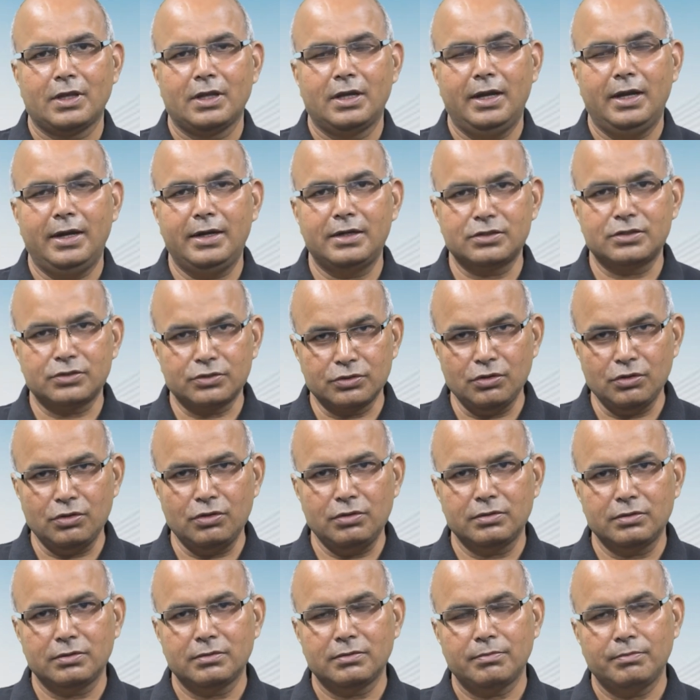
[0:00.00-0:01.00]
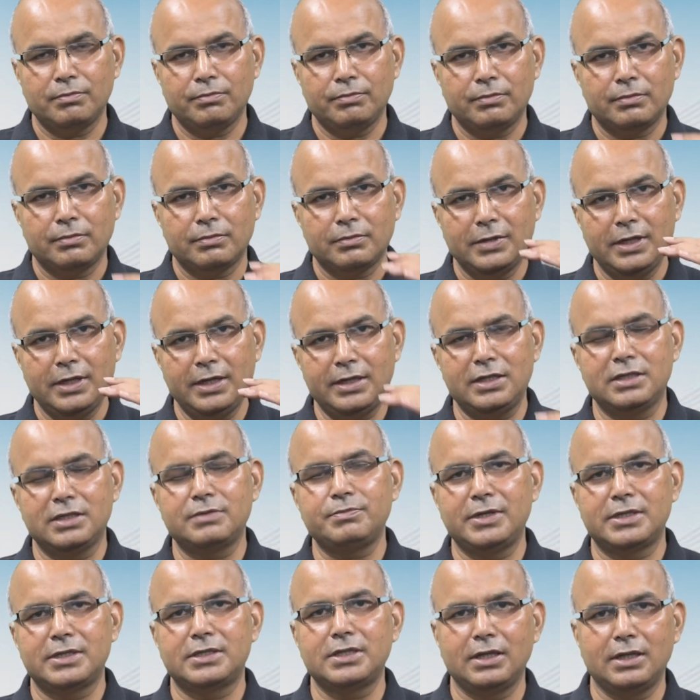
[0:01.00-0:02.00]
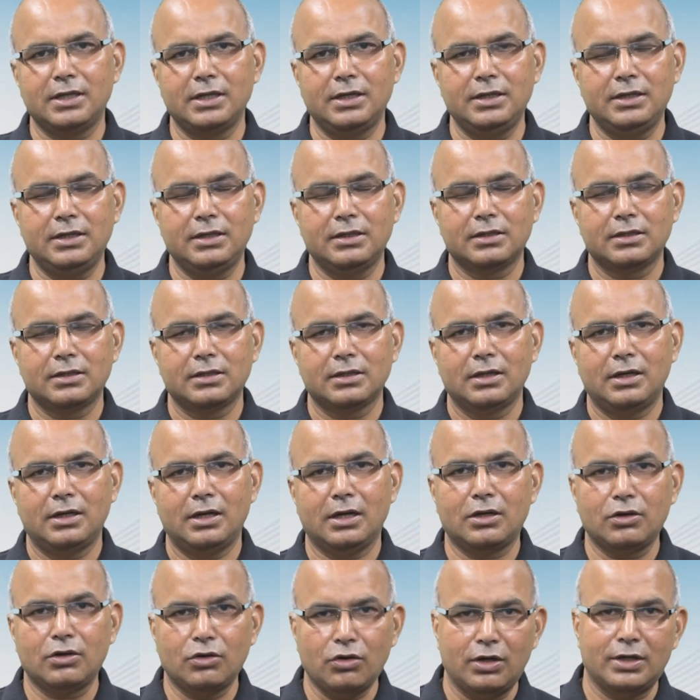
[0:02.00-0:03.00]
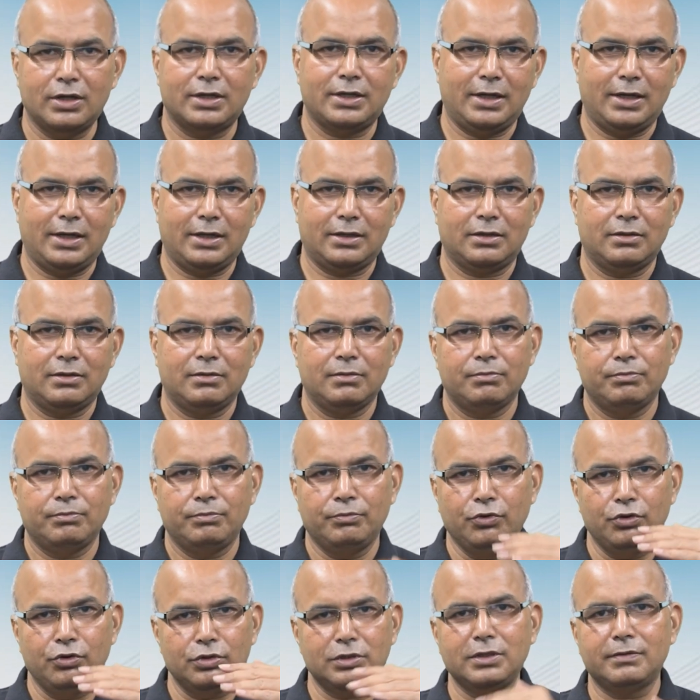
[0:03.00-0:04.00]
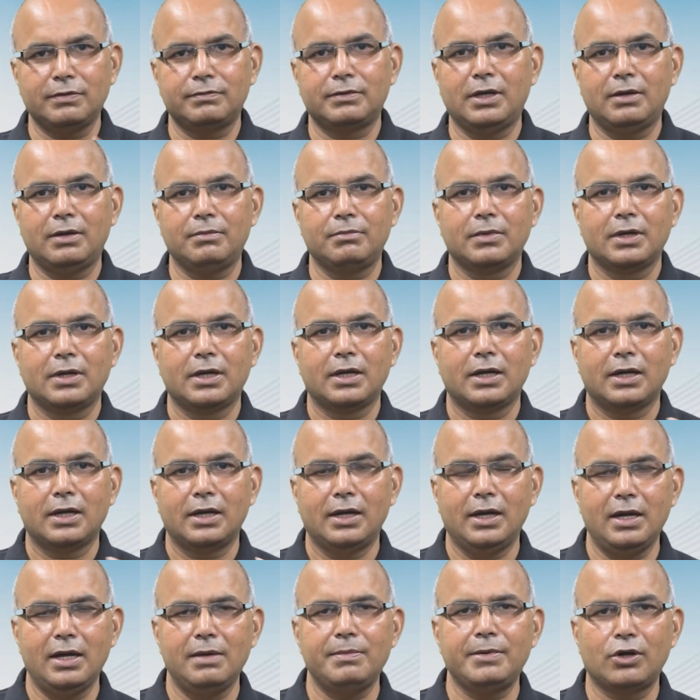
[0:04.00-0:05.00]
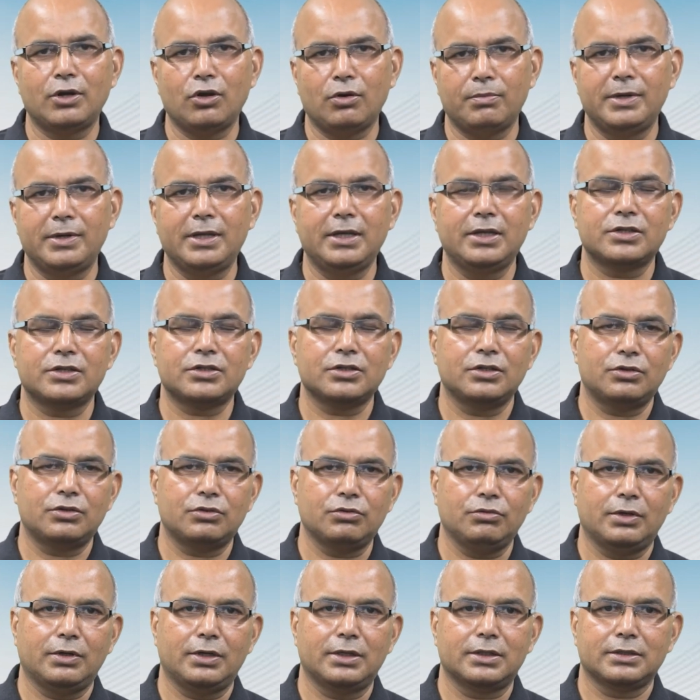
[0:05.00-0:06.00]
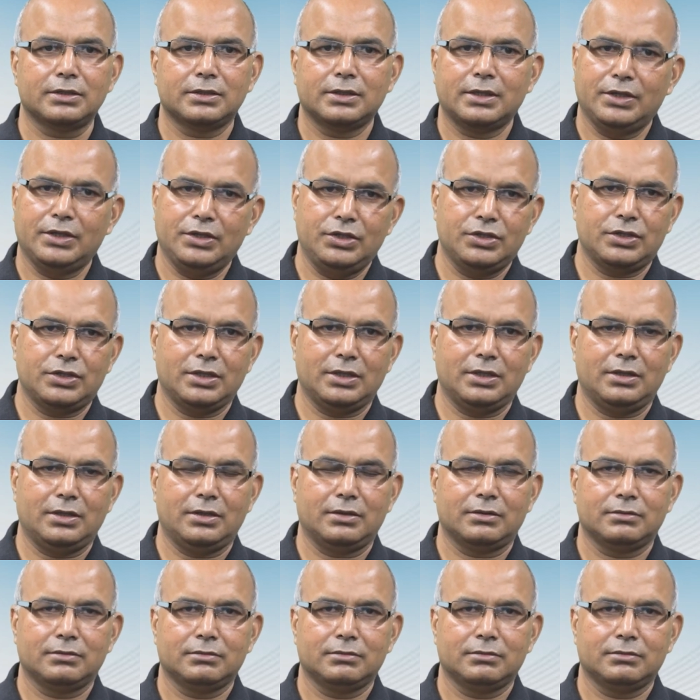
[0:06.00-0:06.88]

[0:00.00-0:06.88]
And so it is basically a contract. Both of them have an obligation toward each other.